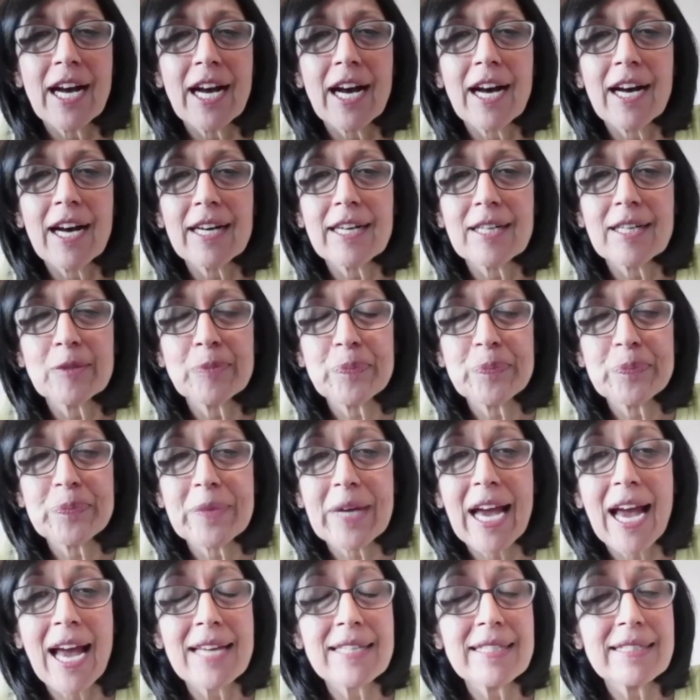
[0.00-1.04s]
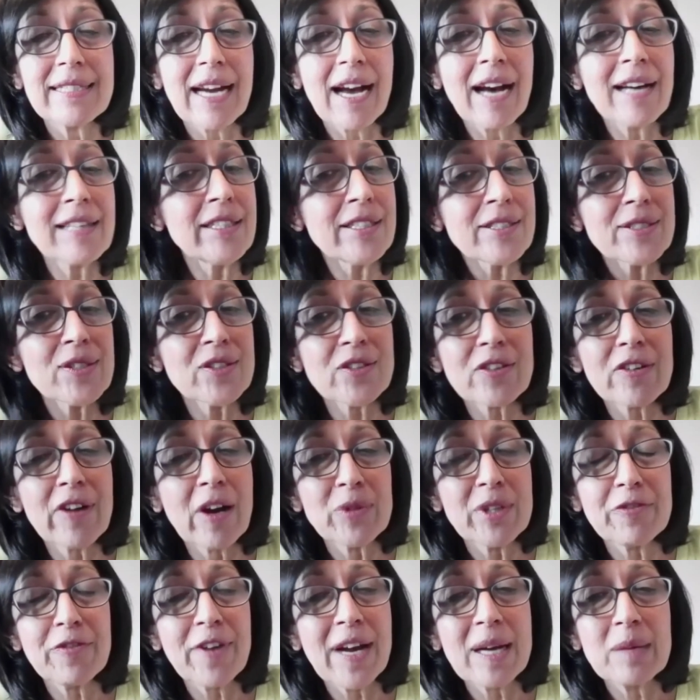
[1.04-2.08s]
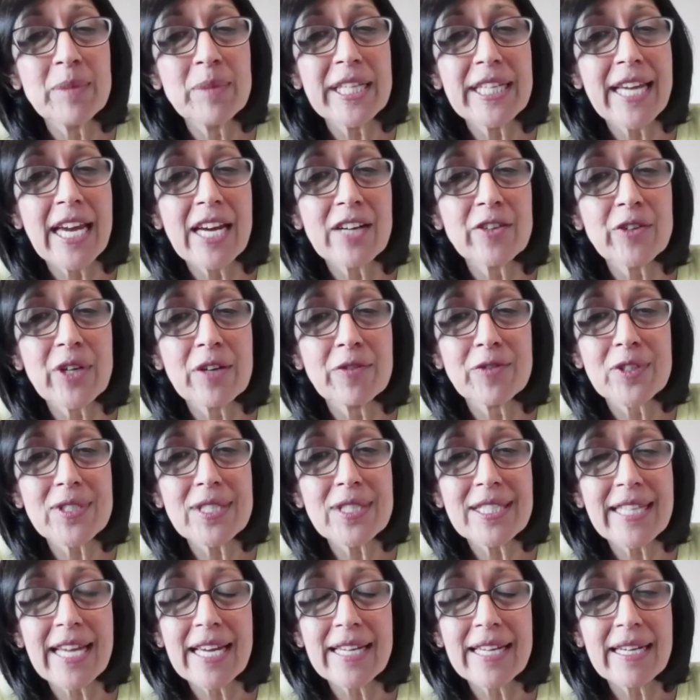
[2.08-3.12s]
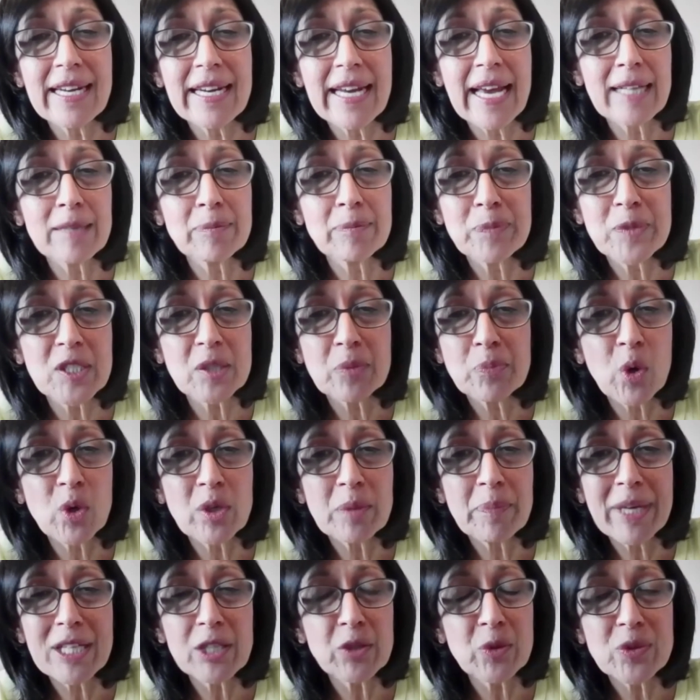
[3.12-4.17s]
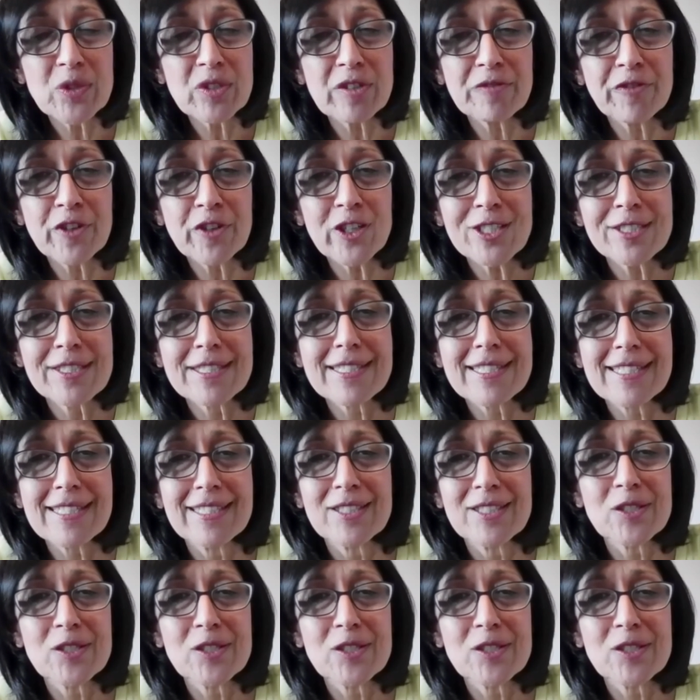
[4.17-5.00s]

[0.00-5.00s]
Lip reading: And others around the family caregivers can help support, make those referrals.